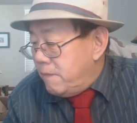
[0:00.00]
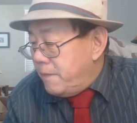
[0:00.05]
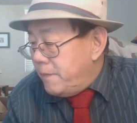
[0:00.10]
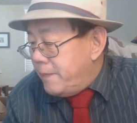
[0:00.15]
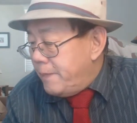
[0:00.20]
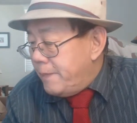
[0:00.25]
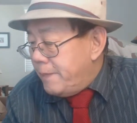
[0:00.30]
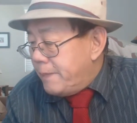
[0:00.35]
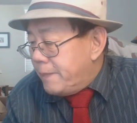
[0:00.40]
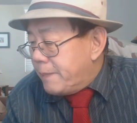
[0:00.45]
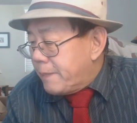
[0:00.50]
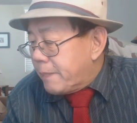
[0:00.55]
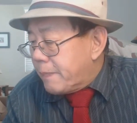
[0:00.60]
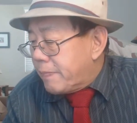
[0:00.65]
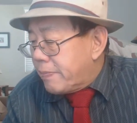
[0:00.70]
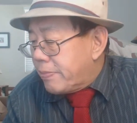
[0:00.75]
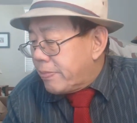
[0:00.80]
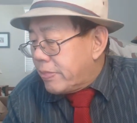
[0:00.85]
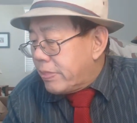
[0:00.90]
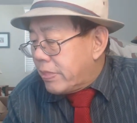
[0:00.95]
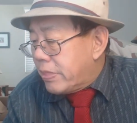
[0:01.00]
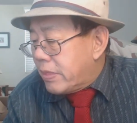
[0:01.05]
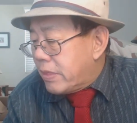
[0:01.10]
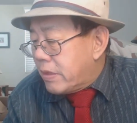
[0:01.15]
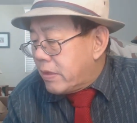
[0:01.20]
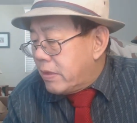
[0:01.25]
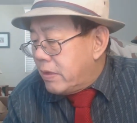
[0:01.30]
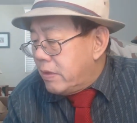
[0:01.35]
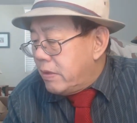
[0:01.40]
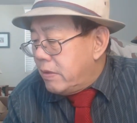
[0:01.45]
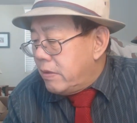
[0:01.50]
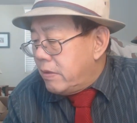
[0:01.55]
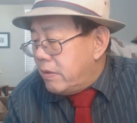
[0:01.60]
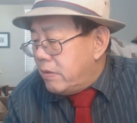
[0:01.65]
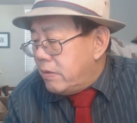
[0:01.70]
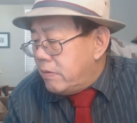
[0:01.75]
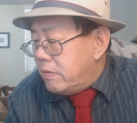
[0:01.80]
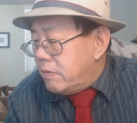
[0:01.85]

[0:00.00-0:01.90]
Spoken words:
Nobody speaks.